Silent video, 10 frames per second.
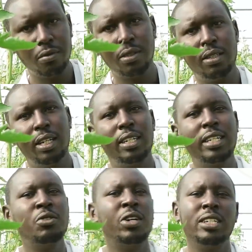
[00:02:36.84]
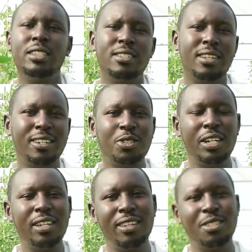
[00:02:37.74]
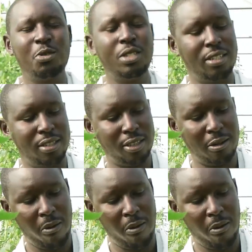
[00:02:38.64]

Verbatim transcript: The green one is actually the sweetest.